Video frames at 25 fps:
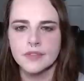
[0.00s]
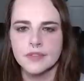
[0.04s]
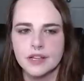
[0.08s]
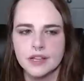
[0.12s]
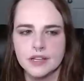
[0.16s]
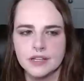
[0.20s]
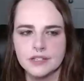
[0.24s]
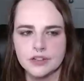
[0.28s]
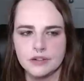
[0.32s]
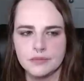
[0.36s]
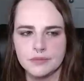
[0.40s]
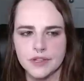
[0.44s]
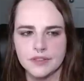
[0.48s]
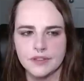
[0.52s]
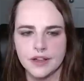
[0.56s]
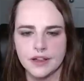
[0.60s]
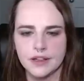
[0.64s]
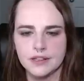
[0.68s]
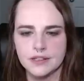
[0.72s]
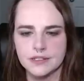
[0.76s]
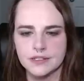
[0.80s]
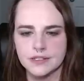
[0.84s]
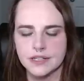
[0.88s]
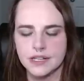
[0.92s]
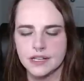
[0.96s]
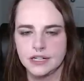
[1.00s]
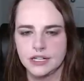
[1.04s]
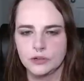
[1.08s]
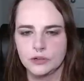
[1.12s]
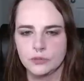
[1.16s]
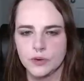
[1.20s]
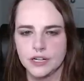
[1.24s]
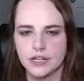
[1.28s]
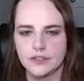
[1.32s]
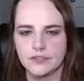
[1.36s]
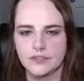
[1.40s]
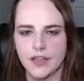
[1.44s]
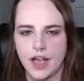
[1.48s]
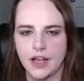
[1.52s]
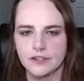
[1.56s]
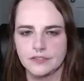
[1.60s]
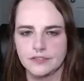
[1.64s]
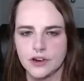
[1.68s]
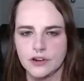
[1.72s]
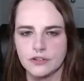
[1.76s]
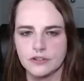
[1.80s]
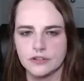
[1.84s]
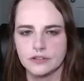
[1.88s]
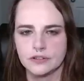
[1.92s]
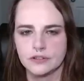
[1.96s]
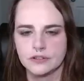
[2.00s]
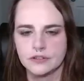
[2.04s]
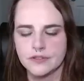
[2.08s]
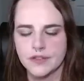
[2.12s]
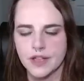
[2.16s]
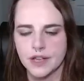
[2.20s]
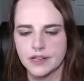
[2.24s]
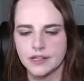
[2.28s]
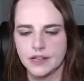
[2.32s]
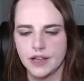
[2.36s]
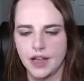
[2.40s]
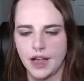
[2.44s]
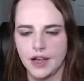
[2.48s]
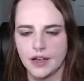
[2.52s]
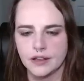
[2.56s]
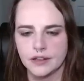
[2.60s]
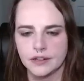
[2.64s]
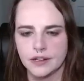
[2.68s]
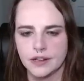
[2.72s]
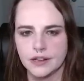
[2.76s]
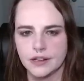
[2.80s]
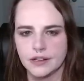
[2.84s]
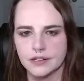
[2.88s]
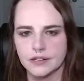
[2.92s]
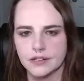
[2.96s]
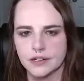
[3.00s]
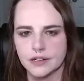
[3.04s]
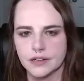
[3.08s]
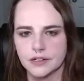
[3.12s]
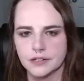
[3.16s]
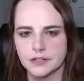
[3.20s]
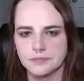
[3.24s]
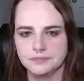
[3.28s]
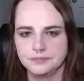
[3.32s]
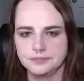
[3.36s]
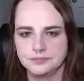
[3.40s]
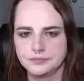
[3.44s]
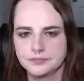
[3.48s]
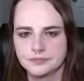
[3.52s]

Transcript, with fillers: He told me that he's getting rid of that phone that he had and, um,